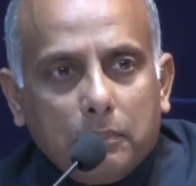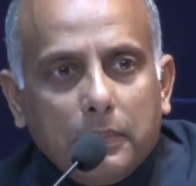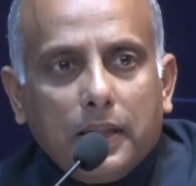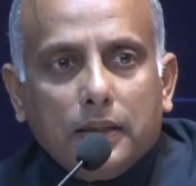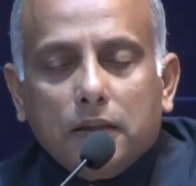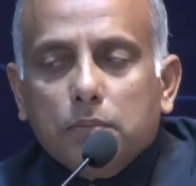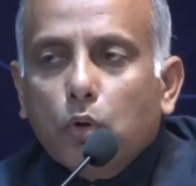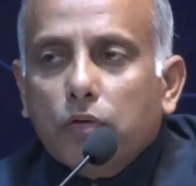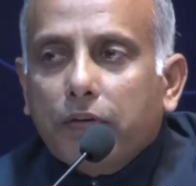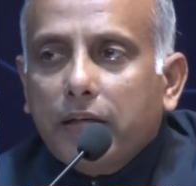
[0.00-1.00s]
meaning there's
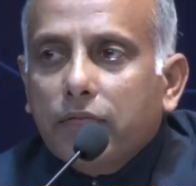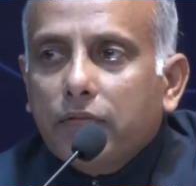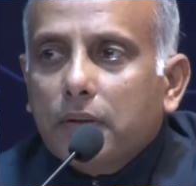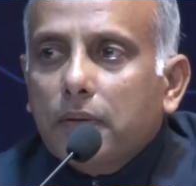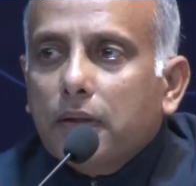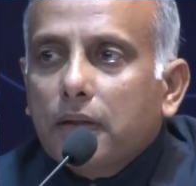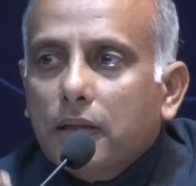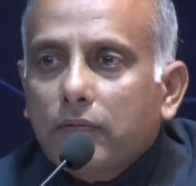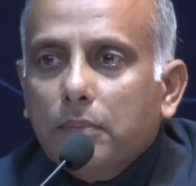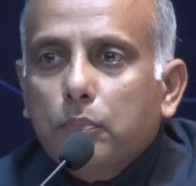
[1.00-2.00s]
more fight for a
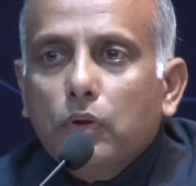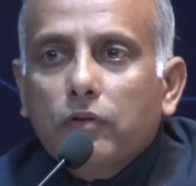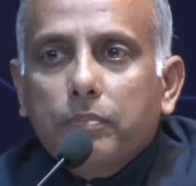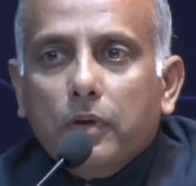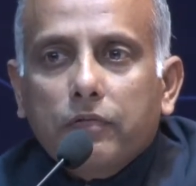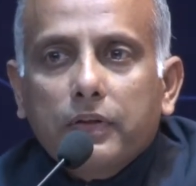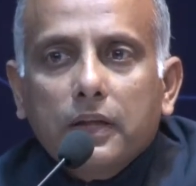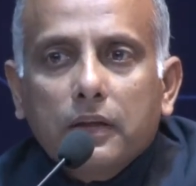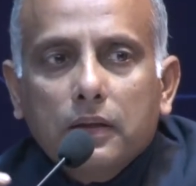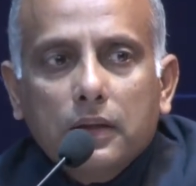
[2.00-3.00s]
given pool of
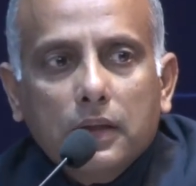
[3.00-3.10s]
profit.